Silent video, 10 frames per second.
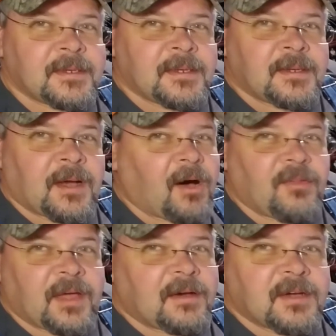All the
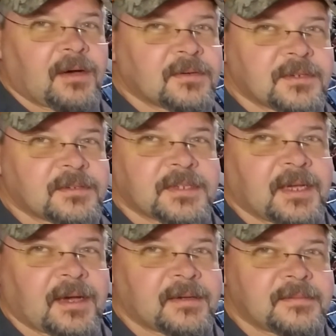alcohol cooks
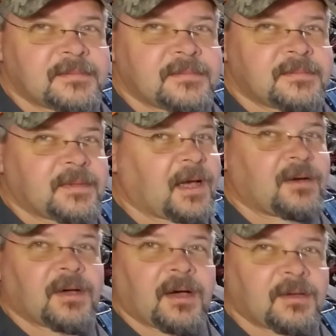out. The
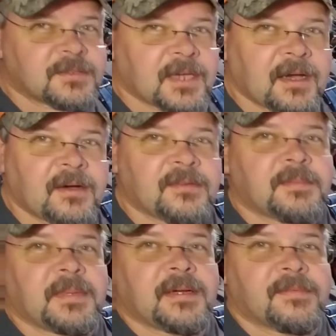alcohol's gone, the
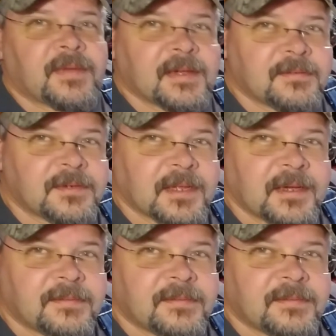beer flavor's left.